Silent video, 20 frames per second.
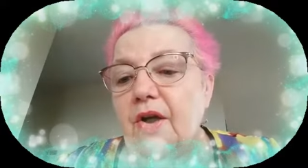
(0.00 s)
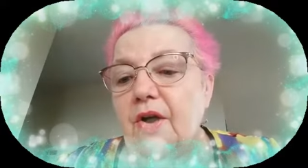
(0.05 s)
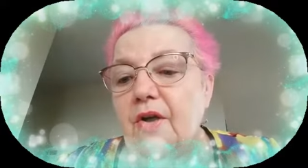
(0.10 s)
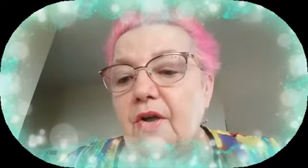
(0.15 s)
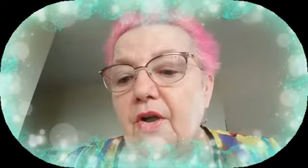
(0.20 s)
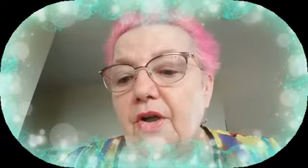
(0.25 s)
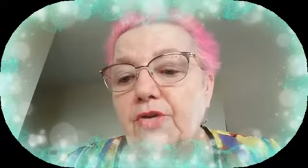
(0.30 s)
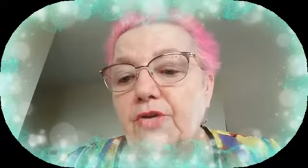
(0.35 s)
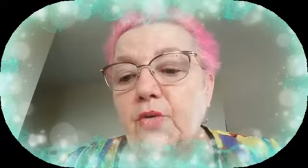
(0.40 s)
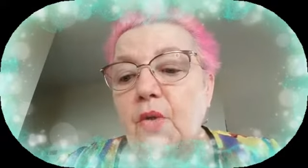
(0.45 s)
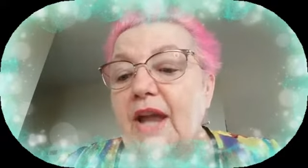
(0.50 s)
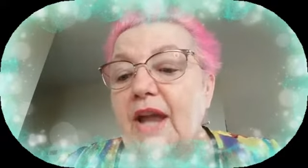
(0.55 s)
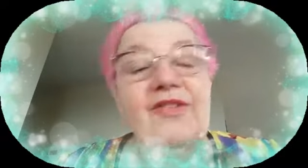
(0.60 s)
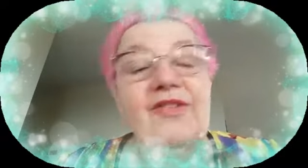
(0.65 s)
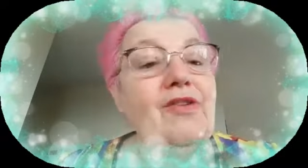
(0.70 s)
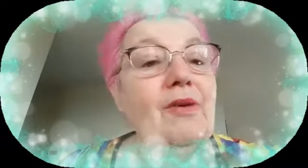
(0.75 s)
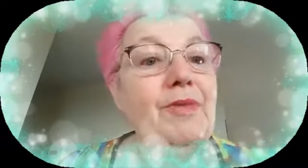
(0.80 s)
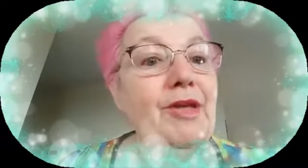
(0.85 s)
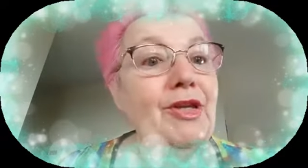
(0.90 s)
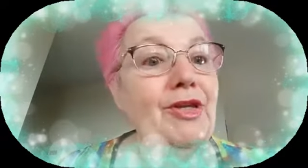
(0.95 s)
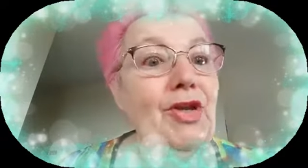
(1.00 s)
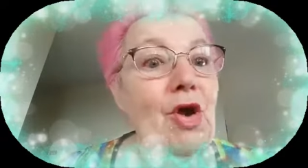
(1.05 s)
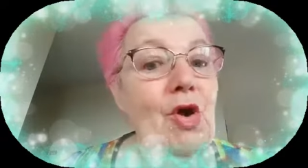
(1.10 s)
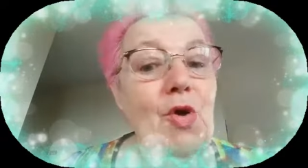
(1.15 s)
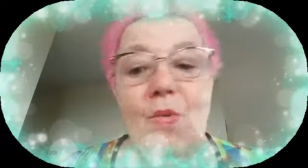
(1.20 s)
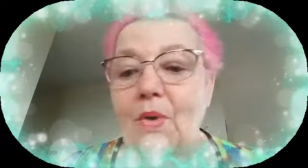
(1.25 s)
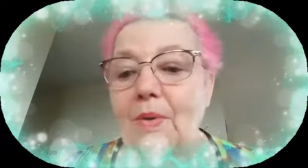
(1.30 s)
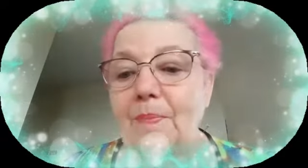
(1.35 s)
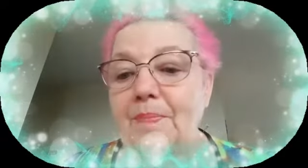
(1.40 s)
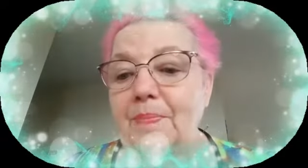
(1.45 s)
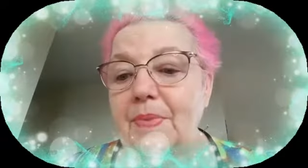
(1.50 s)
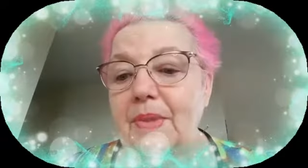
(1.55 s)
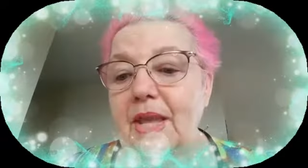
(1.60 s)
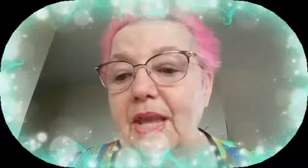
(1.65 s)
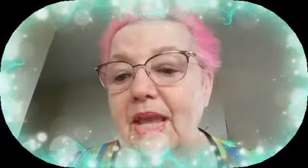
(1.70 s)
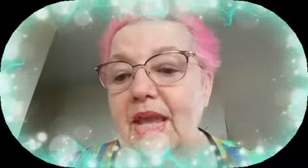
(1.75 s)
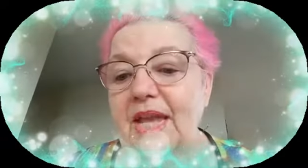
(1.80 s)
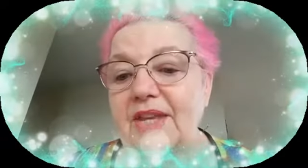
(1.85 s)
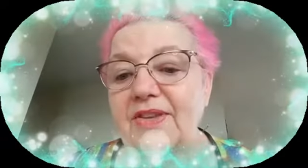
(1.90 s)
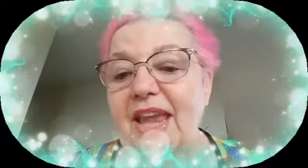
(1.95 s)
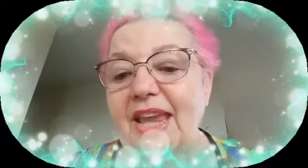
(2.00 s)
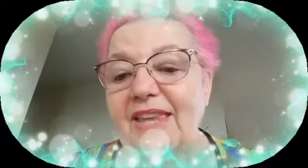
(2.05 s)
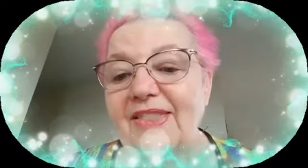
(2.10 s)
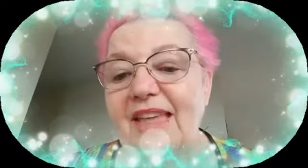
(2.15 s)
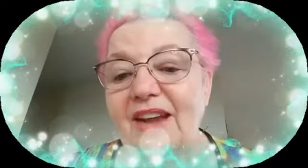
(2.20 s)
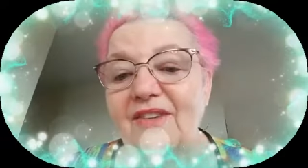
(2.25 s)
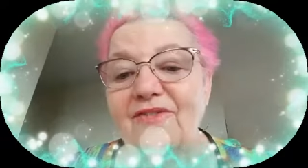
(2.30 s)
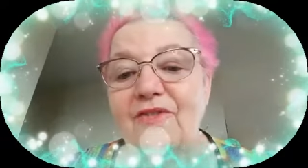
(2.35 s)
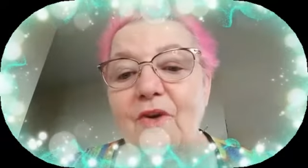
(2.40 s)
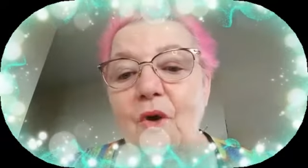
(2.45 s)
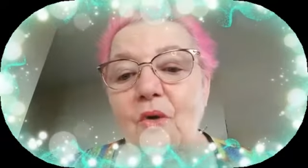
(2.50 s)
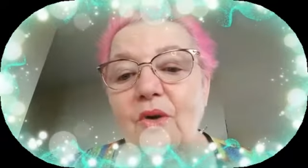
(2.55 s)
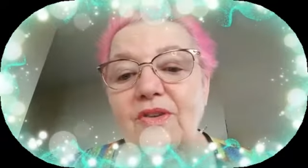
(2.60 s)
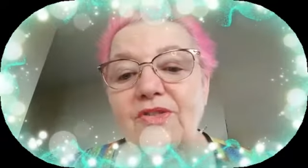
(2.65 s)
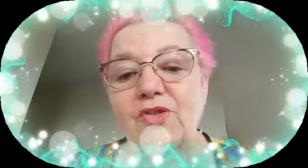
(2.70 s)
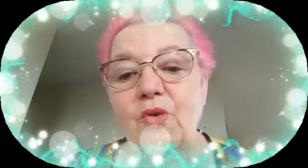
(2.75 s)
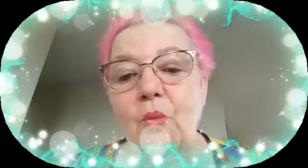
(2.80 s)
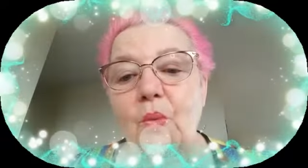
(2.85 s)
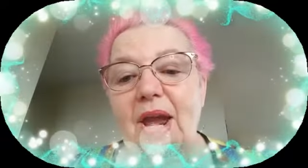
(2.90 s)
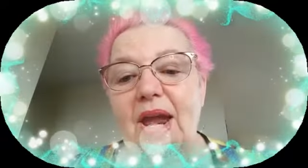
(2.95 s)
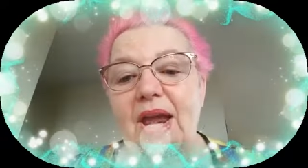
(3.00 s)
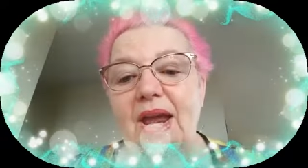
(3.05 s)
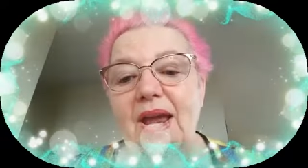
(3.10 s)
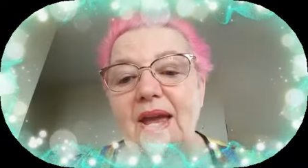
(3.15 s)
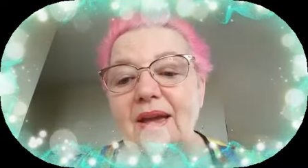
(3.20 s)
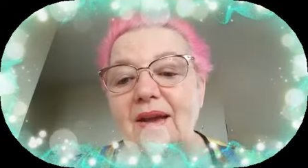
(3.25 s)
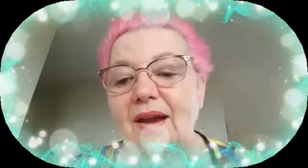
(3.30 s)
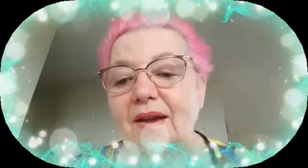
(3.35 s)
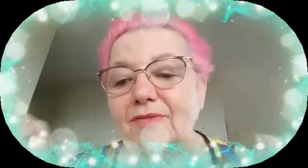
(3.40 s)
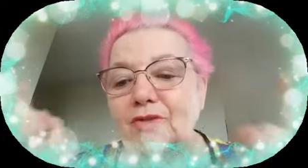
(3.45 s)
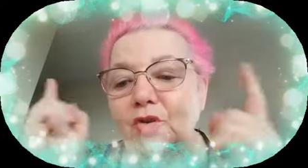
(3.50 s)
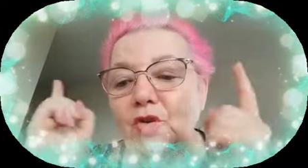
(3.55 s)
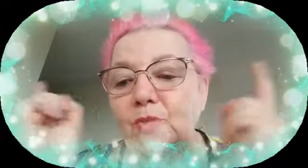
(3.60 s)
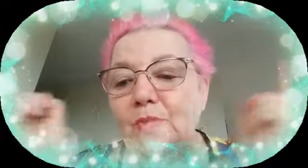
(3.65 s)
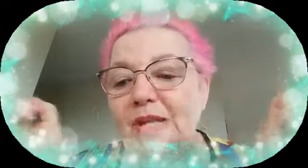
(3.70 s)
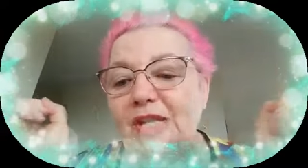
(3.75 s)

or try something new. Take that focus away of too much